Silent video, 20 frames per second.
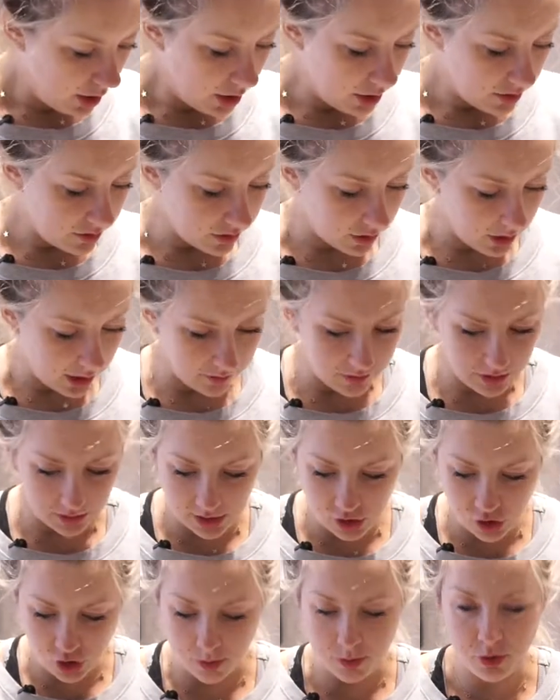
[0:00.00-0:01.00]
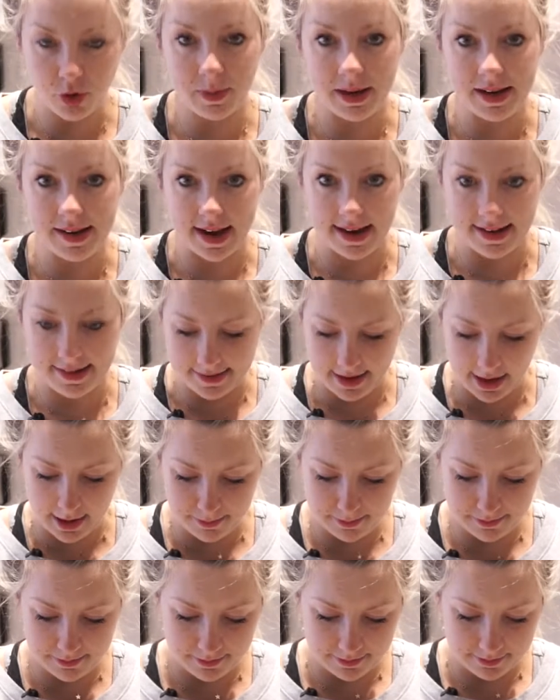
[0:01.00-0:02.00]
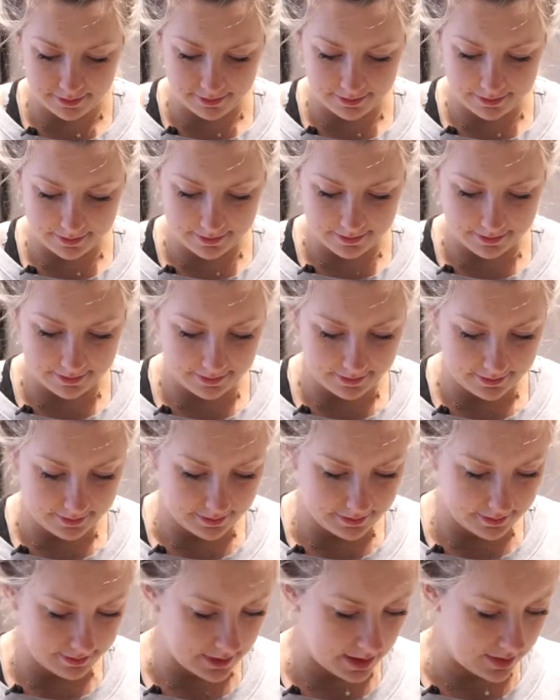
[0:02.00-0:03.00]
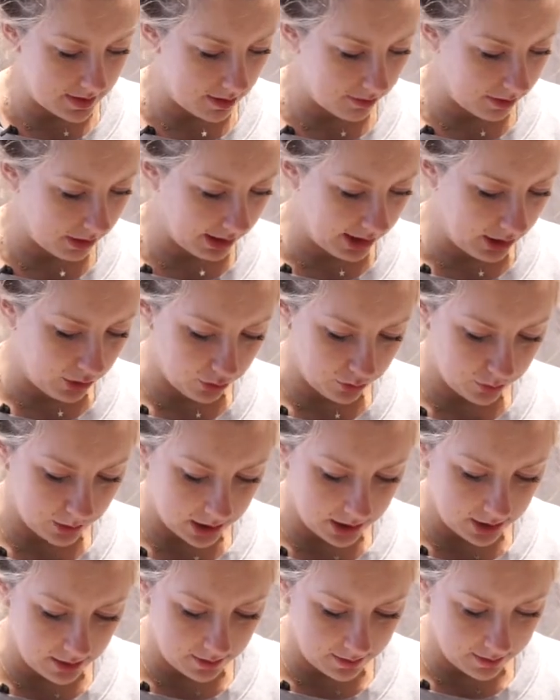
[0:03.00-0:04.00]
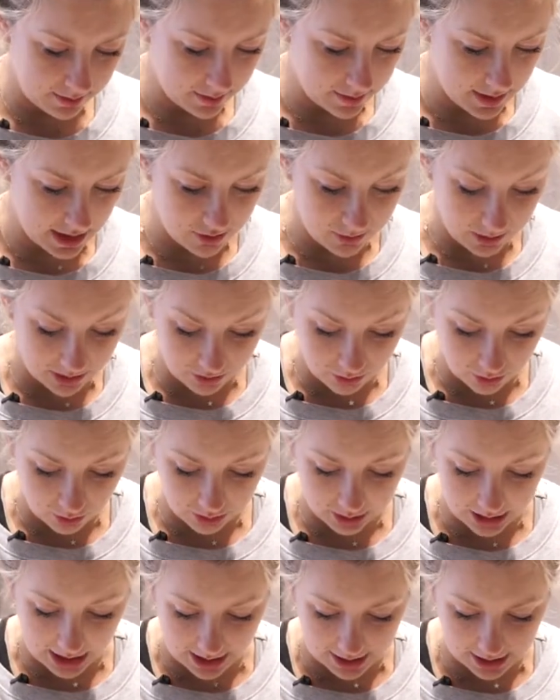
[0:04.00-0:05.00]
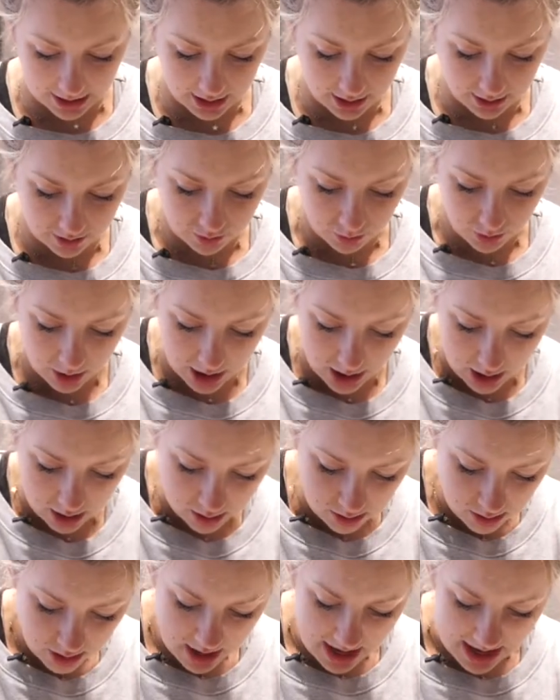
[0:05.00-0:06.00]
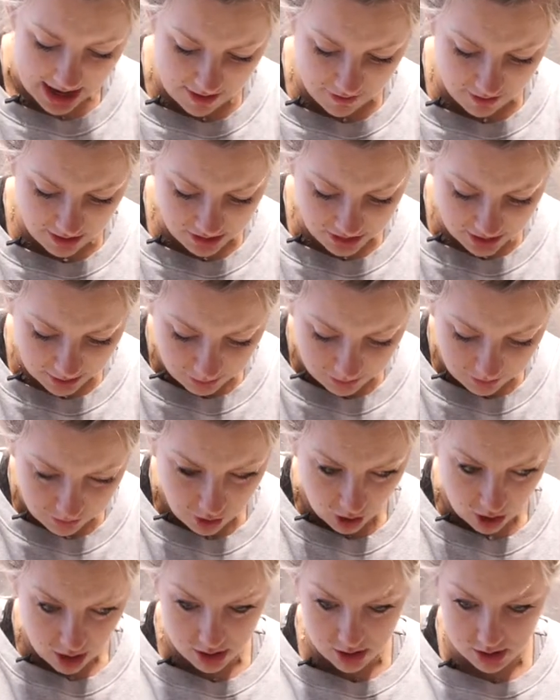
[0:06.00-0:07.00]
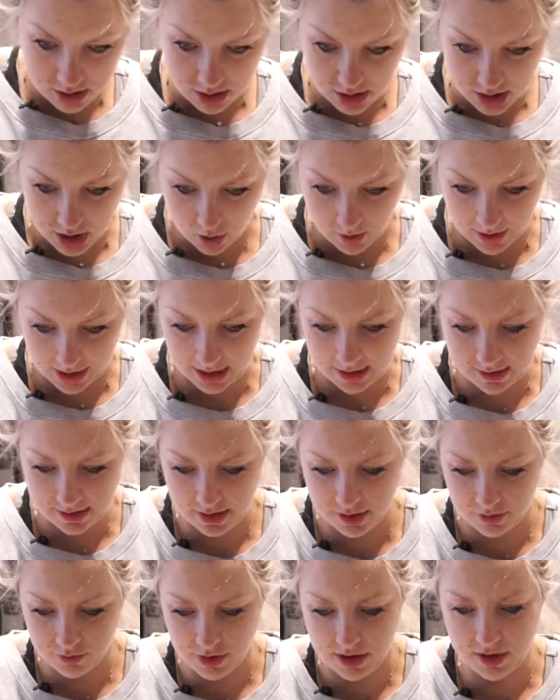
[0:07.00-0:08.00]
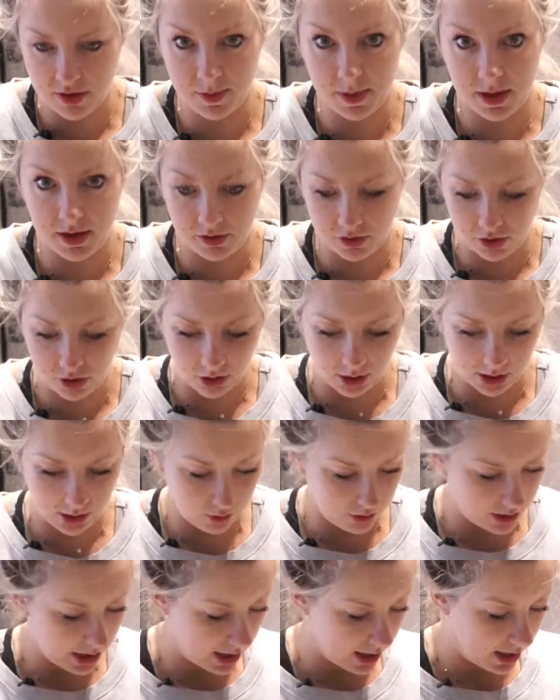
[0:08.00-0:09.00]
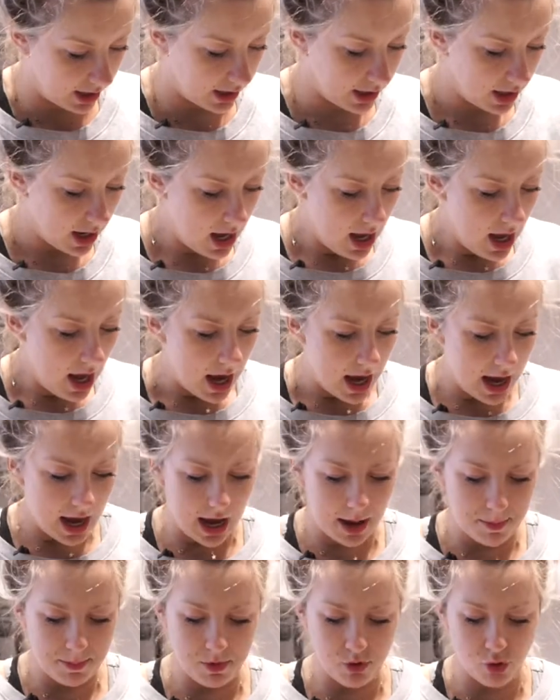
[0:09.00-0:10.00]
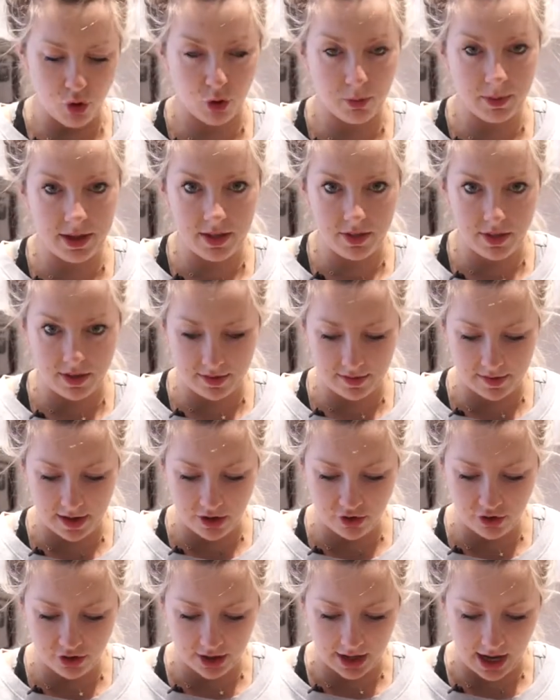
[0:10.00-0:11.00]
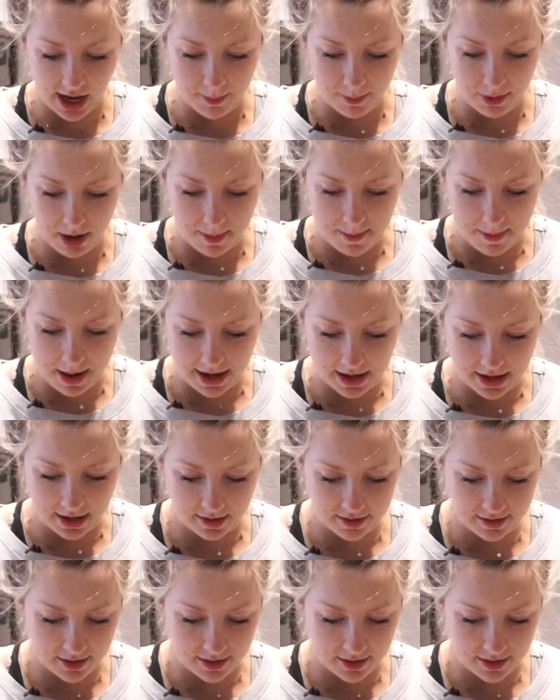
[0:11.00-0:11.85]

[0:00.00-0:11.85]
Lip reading: So I've nearly chopped all my dates up, and they're really good ones. These ones are organic as well. Everything we've got going into this recipe is totally organic. Normally at this stage of the game when I'm making